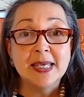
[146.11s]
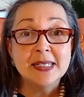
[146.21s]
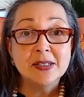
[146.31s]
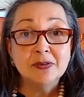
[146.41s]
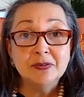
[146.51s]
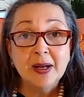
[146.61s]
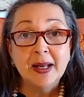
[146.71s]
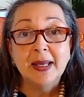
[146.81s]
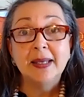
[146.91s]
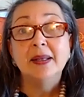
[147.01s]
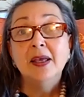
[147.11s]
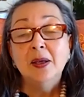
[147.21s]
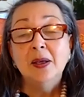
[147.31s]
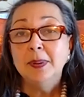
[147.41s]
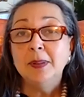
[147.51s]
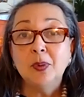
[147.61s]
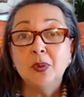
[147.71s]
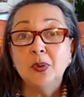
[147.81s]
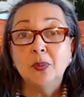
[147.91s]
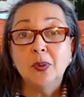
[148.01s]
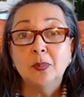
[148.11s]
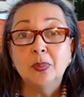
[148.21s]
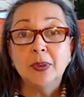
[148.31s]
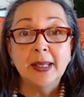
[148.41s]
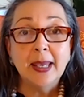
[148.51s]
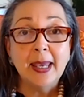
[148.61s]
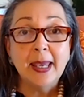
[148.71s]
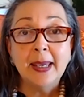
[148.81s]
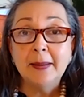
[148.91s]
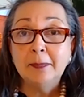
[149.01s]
I've identified people who will bring